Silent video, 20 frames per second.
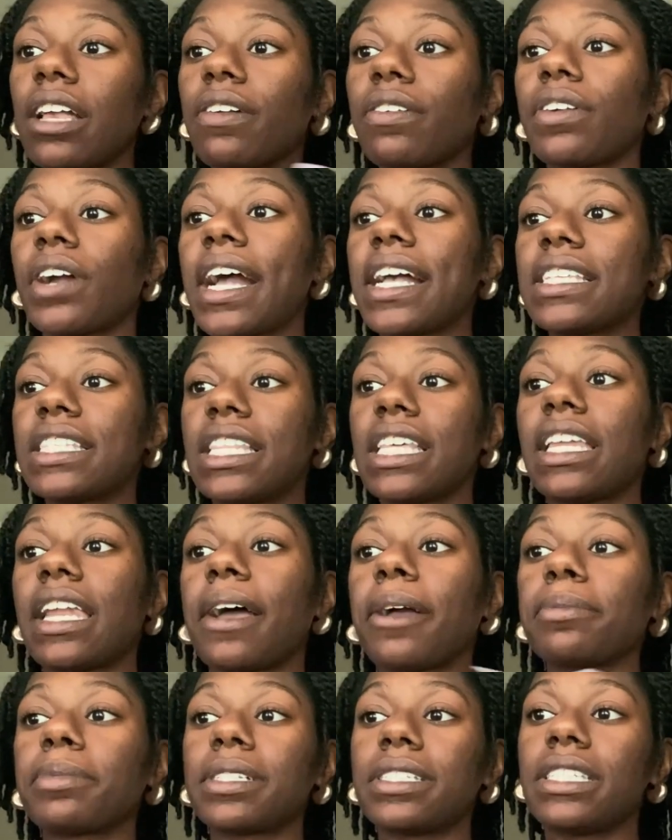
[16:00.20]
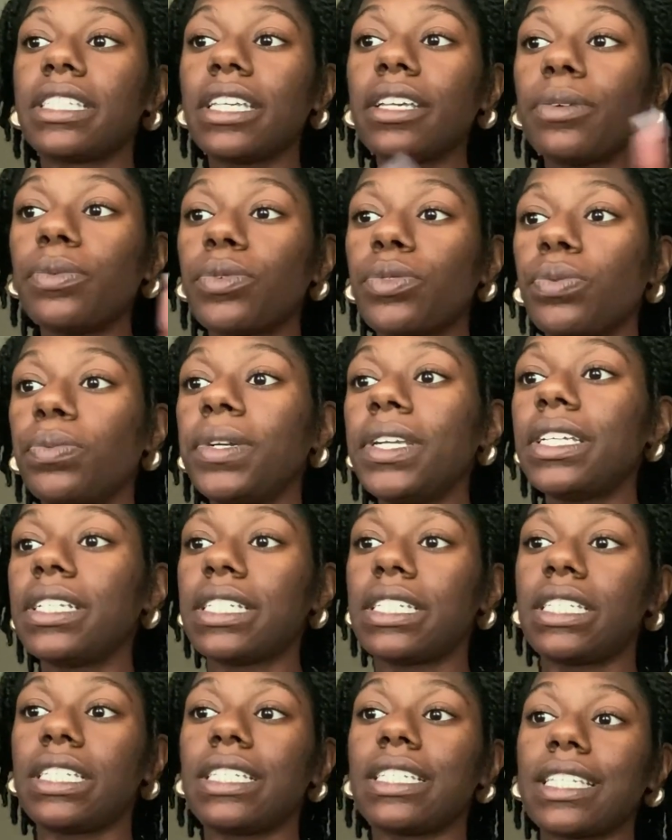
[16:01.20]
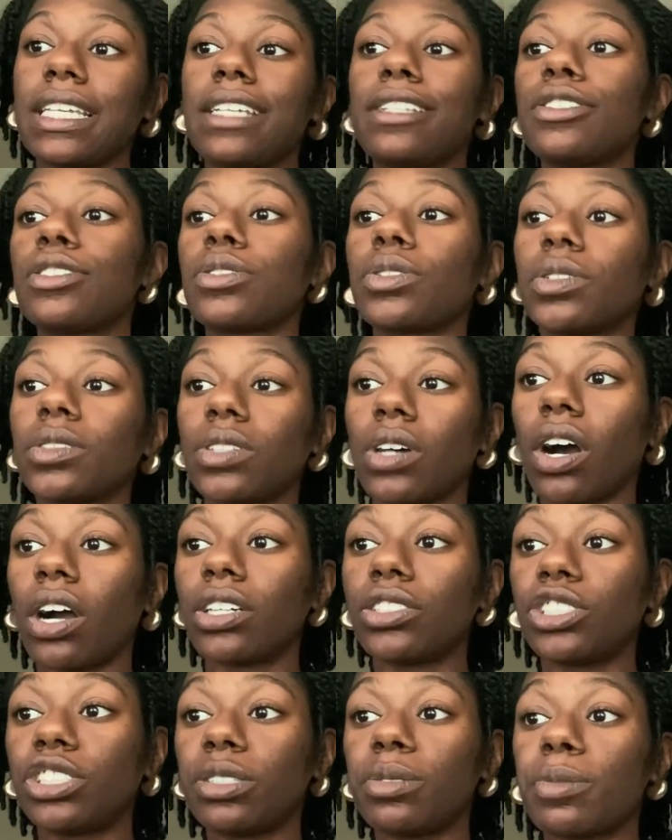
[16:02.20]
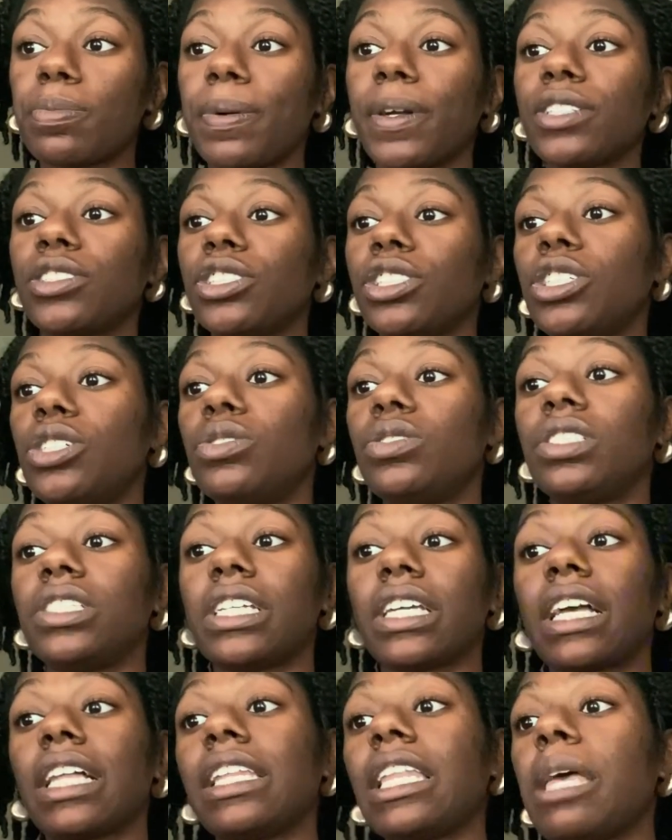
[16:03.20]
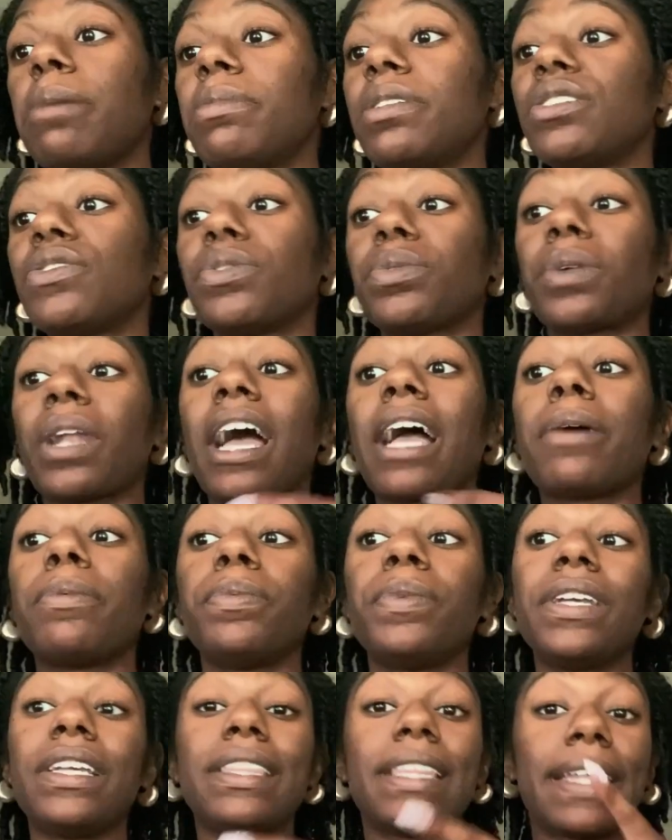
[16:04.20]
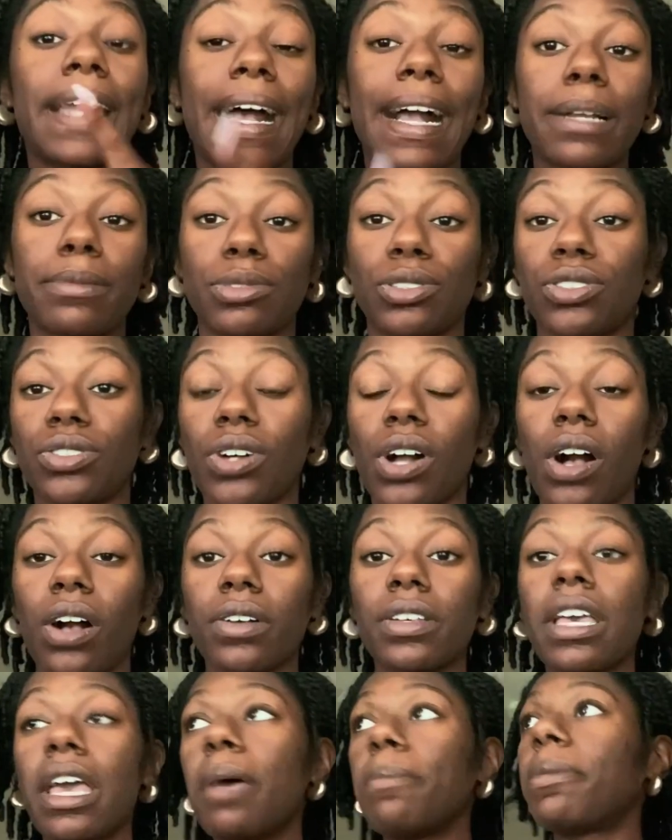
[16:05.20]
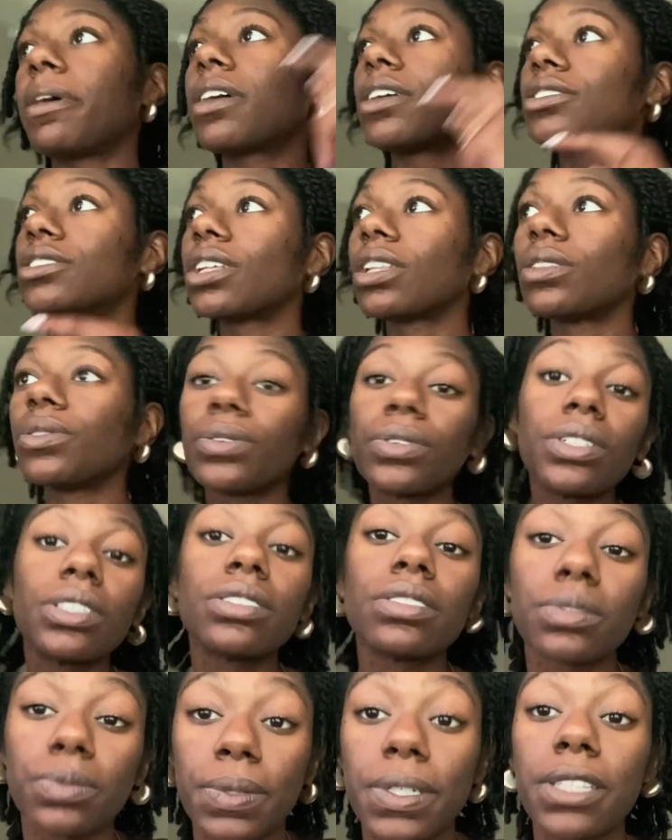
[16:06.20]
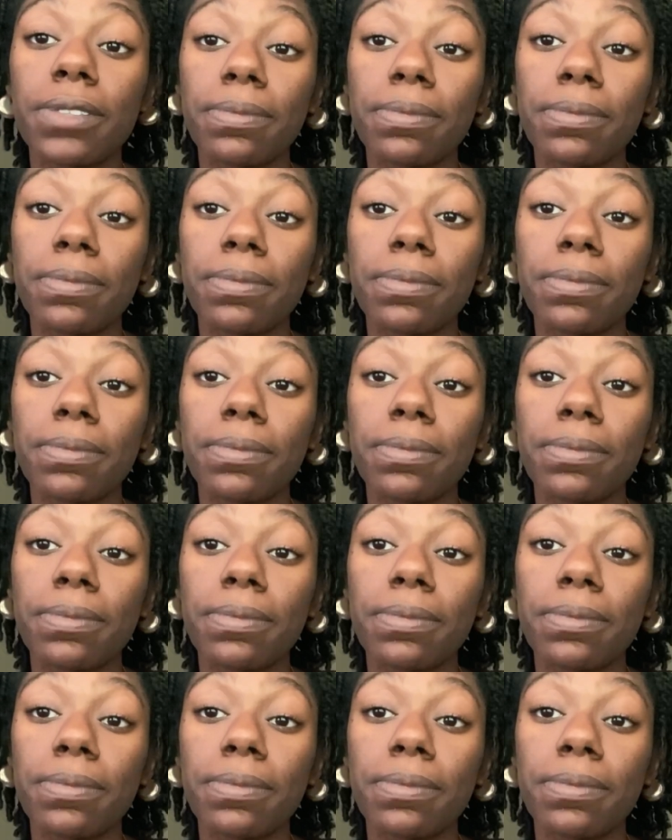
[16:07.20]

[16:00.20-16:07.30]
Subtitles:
of Christ, then I am content with weaknesses, insults, hardships, persecutions, and calamities. For when I am weak, then I am strong. Because the Lord is with